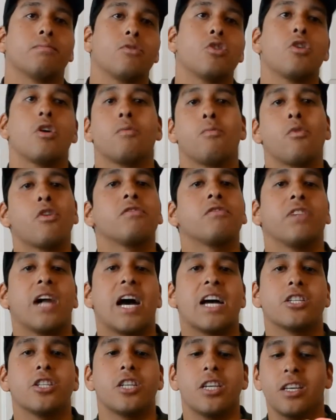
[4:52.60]
more
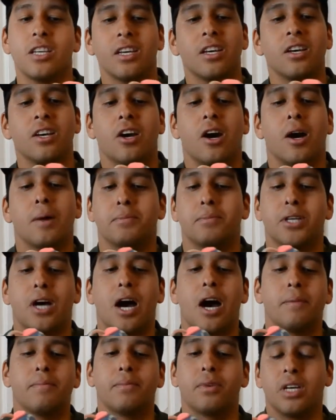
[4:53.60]
flashy up
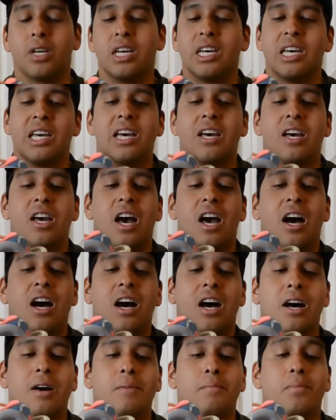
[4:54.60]
top.
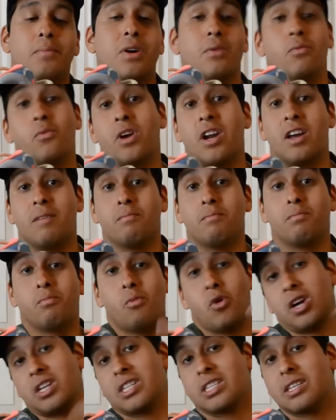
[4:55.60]
But when I'm
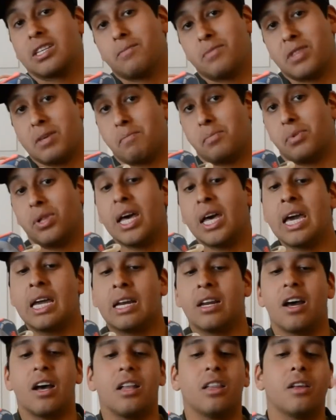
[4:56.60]
wearing something
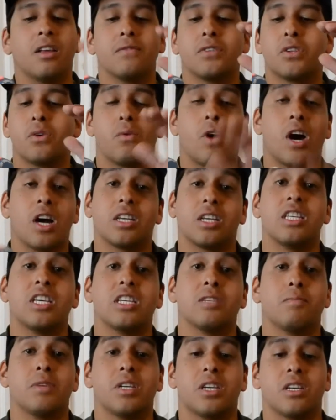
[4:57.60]
plain, I love to rock
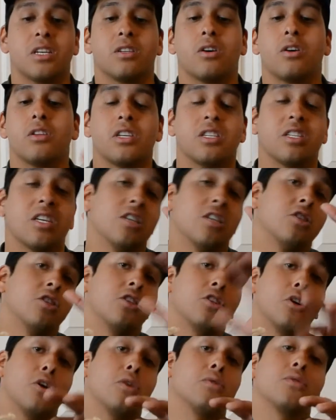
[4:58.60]
these because all the attention
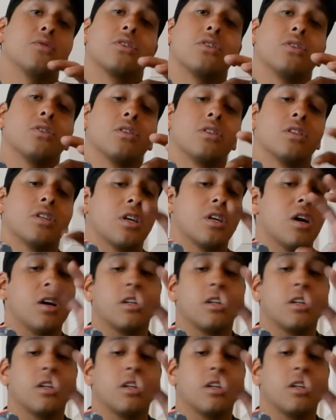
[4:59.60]
goes to the color